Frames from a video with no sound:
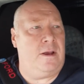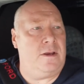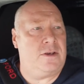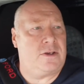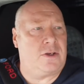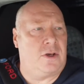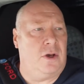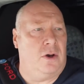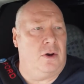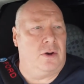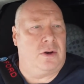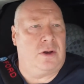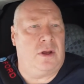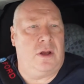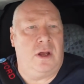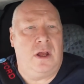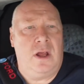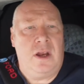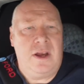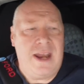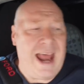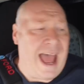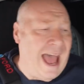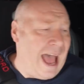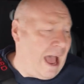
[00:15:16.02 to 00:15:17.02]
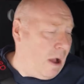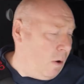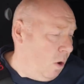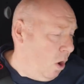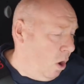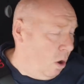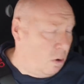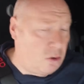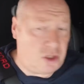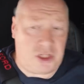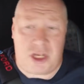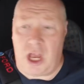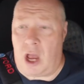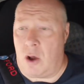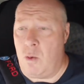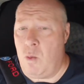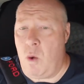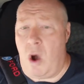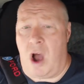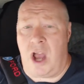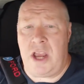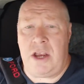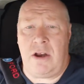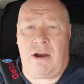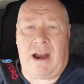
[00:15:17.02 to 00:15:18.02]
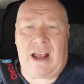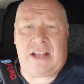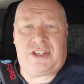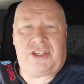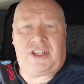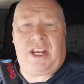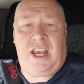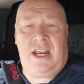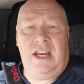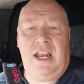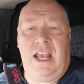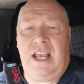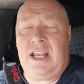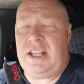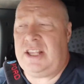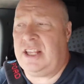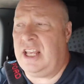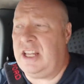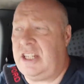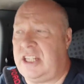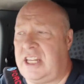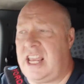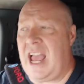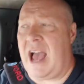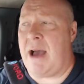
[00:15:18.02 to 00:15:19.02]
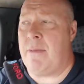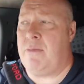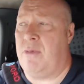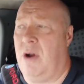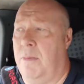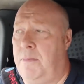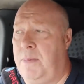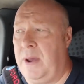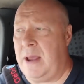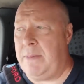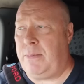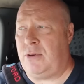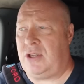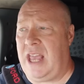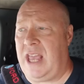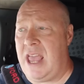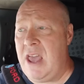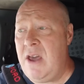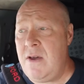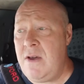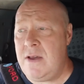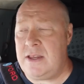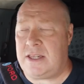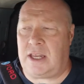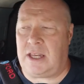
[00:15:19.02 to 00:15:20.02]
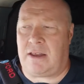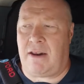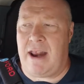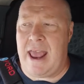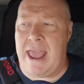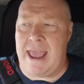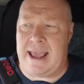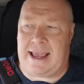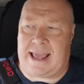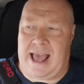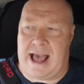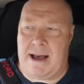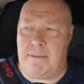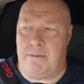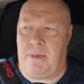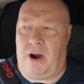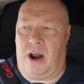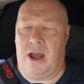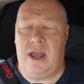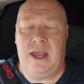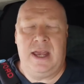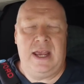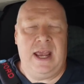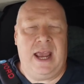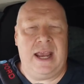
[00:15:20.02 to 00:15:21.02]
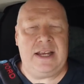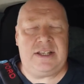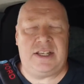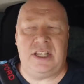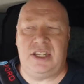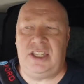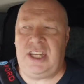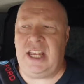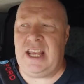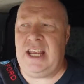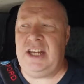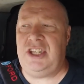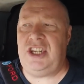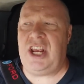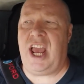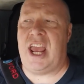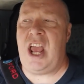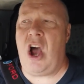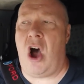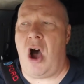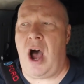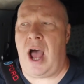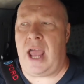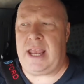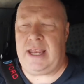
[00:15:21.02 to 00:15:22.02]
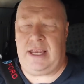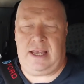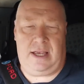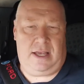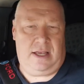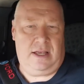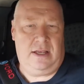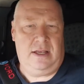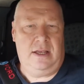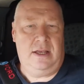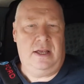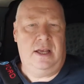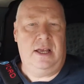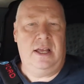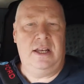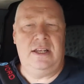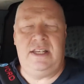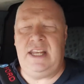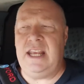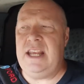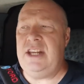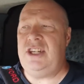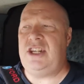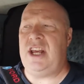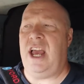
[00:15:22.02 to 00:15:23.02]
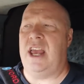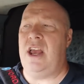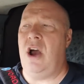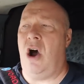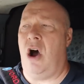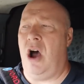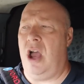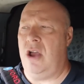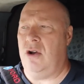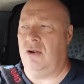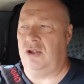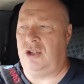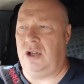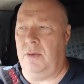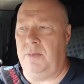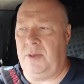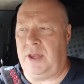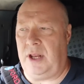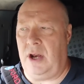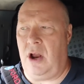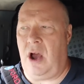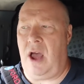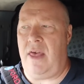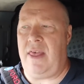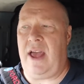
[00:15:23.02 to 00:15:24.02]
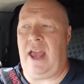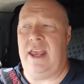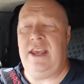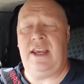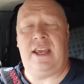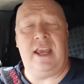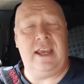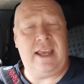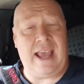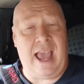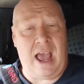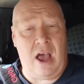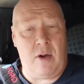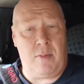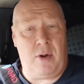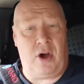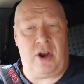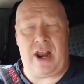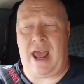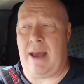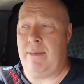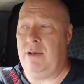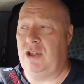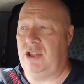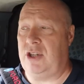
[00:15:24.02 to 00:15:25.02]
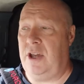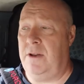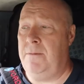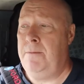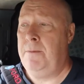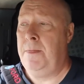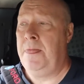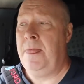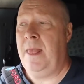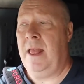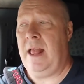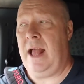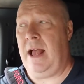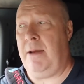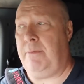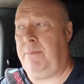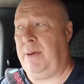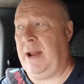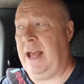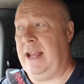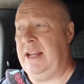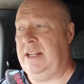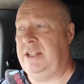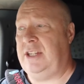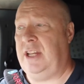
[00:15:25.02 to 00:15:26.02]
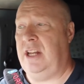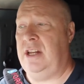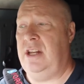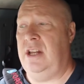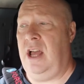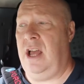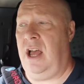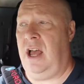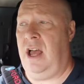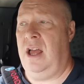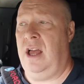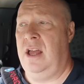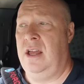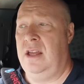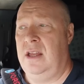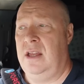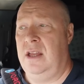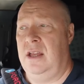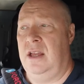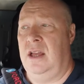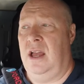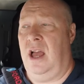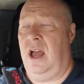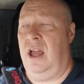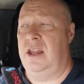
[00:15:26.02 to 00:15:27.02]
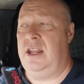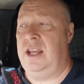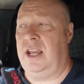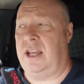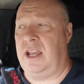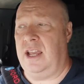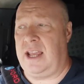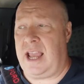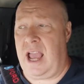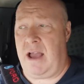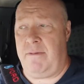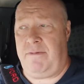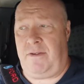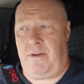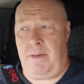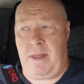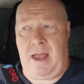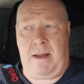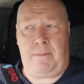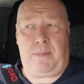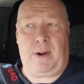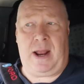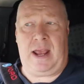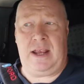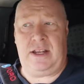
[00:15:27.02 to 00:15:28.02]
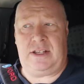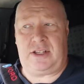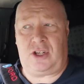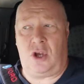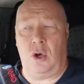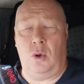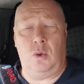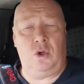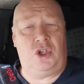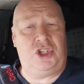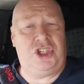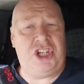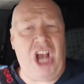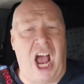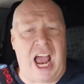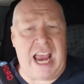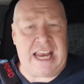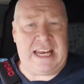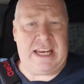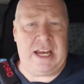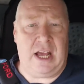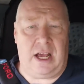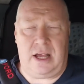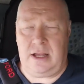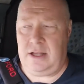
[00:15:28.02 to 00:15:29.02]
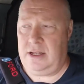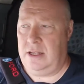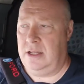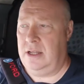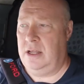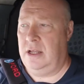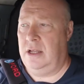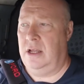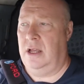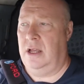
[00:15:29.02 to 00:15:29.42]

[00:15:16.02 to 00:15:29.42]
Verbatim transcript: it's good. Now, also, while you're asking, it, this camera, people say, oh, it's a great camera. It's a D J I or something like that. You can get them on Amazon, that place in... Uh, and you can get them from that place called China,